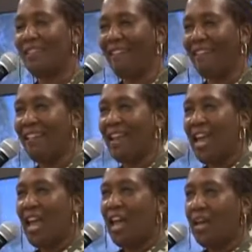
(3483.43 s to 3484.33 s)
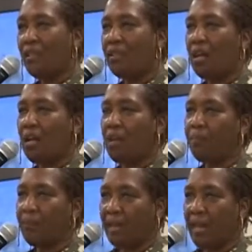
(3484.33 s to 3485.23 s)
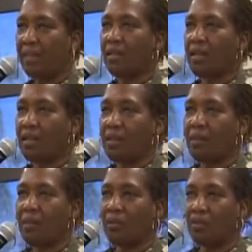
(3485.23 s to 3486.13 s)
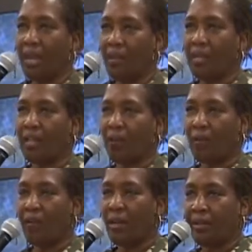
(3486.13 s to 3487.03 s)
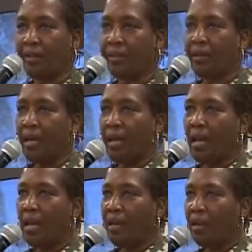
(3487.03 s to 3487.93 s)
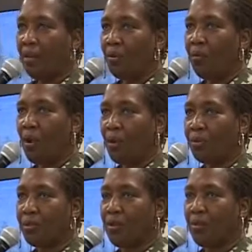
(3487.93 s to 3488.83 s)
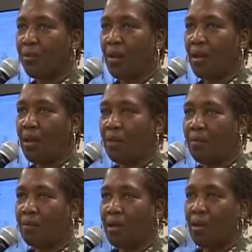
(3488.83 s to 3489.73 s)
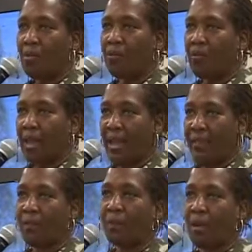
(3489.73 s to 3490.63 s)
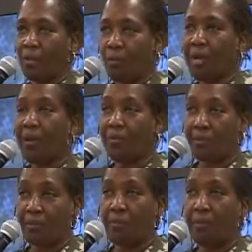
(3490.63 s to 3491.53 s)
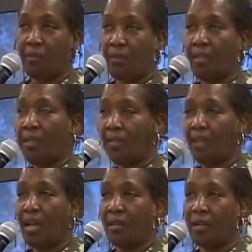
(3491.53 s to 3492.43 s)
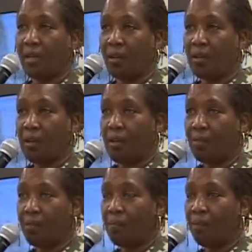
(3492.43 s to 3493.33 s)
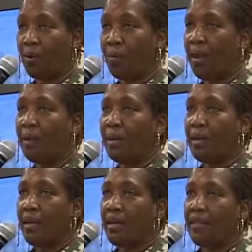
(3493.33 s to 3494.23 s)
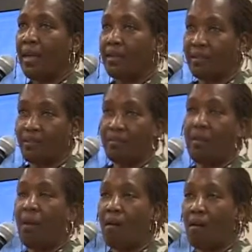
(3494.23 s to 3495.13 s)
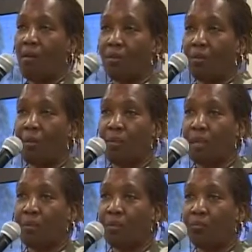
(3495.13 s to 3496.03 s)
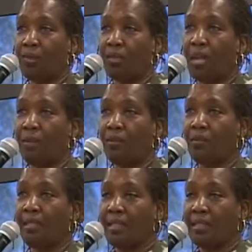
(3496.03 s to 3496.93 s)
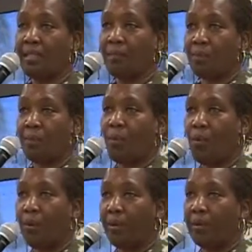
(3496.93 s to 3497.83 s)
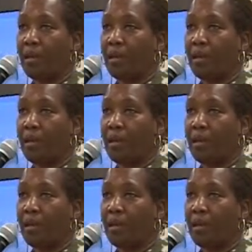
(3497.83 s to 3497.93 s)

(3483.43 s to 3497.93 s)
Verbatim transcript: and um, he had uh, a child care provider uh, who also uh, there were other parents within that child care uh, program that also he was able to reach out to and get some support.